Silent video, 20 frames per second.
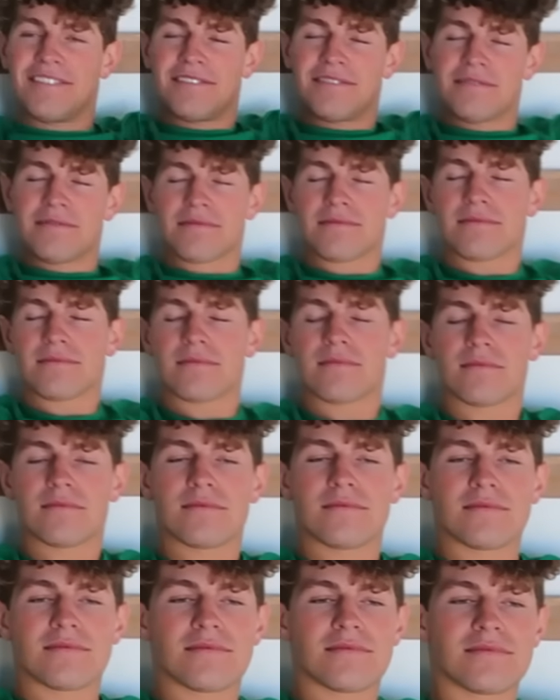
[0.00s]

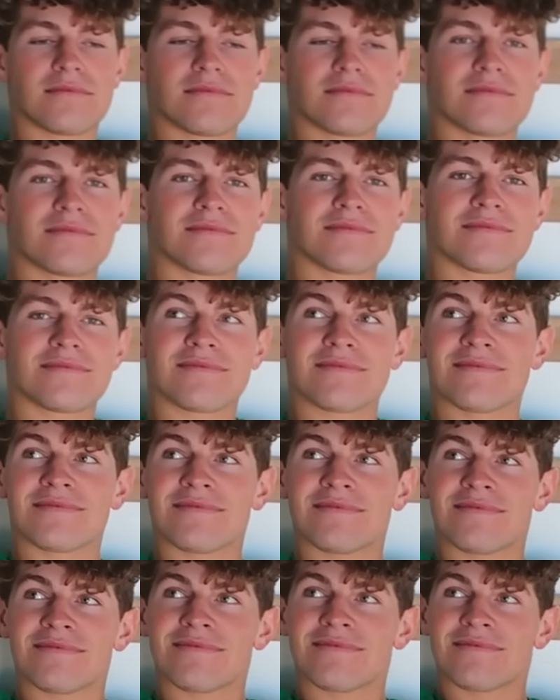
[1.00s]

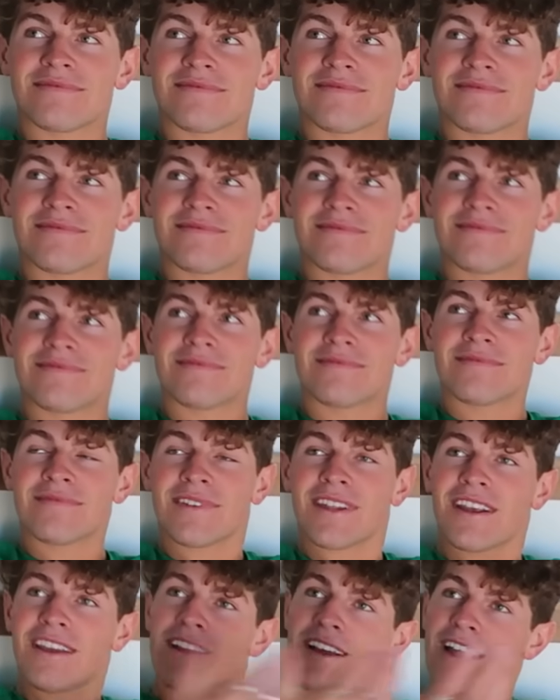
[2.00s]
(not speaking)